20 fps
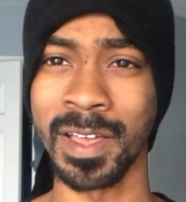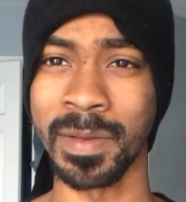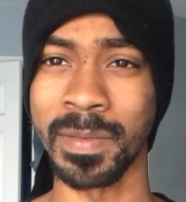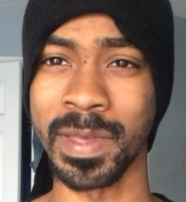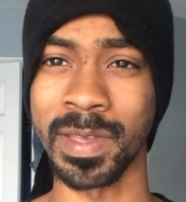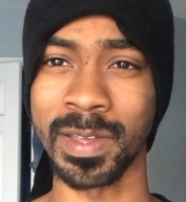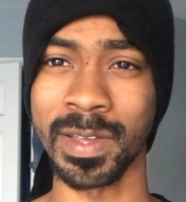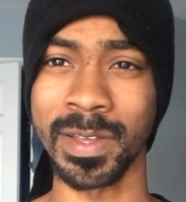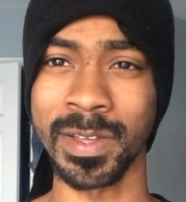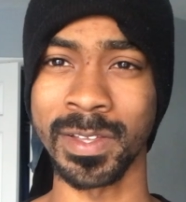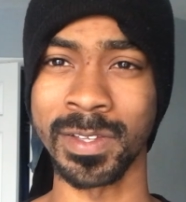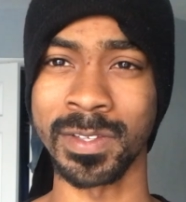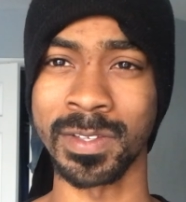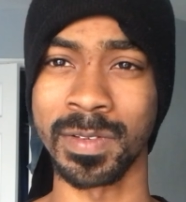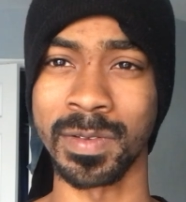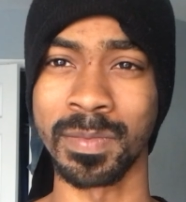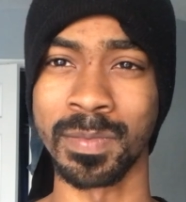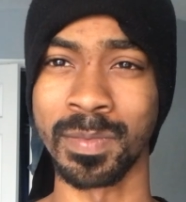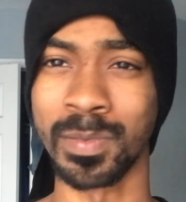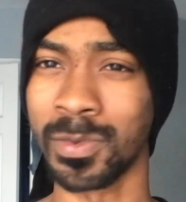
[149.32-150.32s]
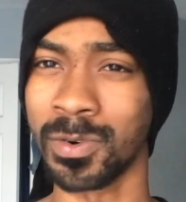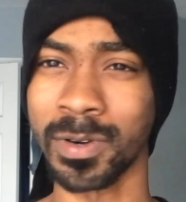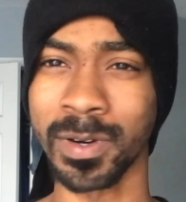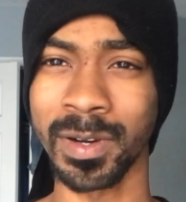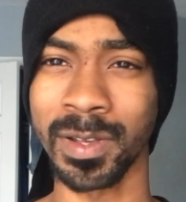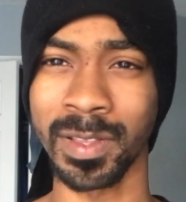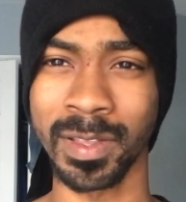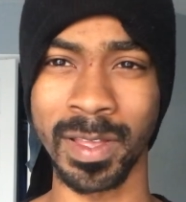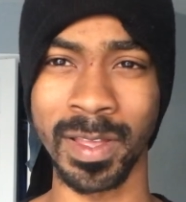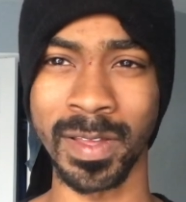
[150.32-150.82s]
because more
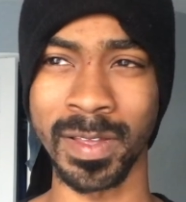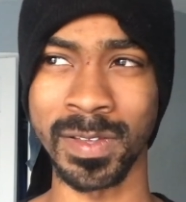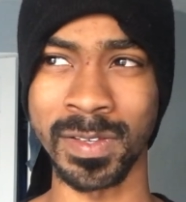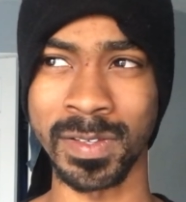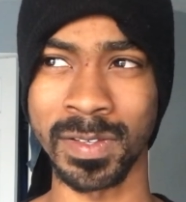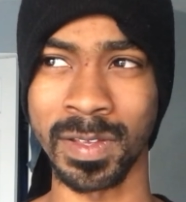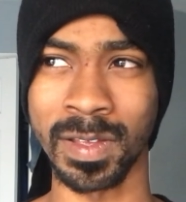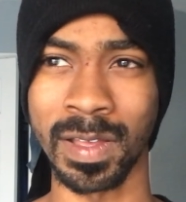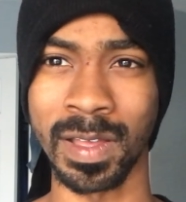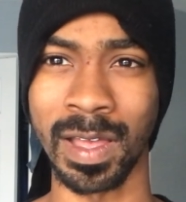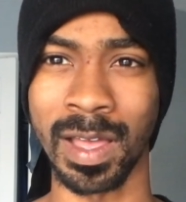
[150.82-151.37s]
or less,